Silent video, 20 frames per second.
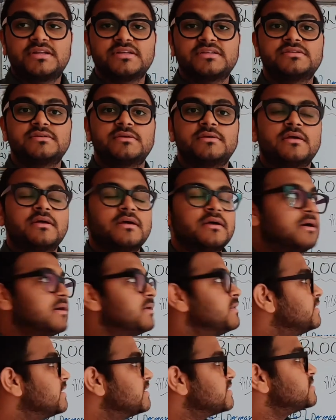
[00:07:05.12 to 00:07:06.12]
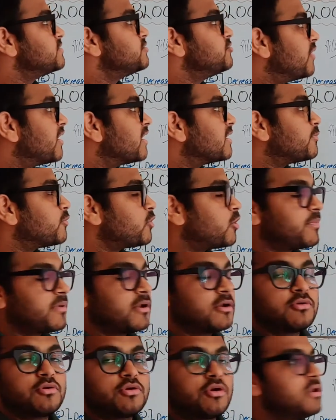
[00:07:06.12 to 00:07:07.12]
is, this drug
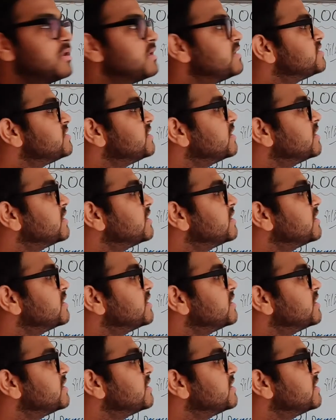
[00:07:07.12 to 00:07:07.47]
propranolol is